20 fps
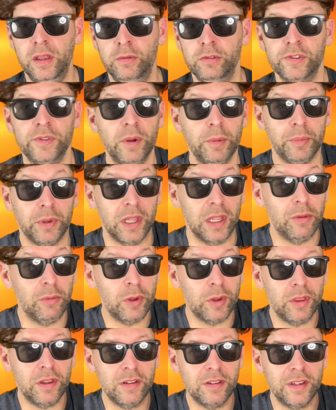was fun playing
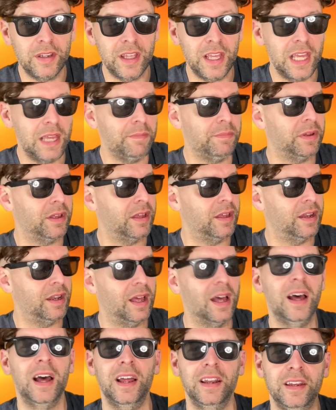with it today, but
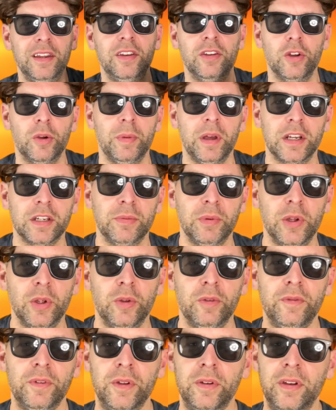I need to go back to my old
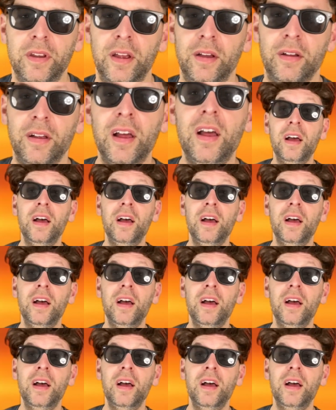phone now.